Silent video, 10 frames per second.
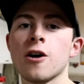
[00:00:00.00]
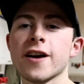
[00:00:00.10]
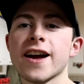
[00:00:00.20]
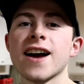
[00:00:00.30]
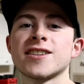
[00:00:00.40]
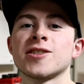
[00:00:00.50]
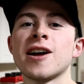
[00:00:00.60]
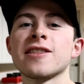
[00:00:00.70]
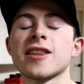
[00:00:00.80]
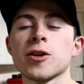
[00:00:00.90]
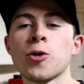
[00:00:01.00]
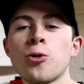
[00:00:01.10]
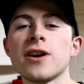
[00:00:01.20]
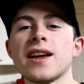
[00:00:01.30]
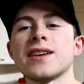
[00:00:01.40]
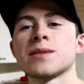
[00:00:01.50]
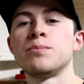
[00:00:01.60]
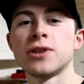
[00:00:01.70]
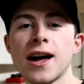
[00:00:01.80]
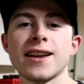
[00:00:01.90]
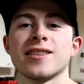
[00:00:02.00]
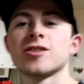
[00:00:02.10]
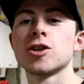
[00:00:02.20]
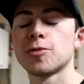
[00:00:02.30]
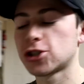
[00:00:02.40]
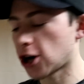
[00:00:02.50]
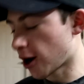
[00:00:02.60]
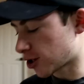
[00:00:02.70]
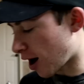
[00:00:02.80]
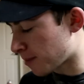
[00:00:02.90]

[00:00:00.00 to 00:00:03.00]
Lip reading: Okay guys, so now that the coolant is bled in the supercharger,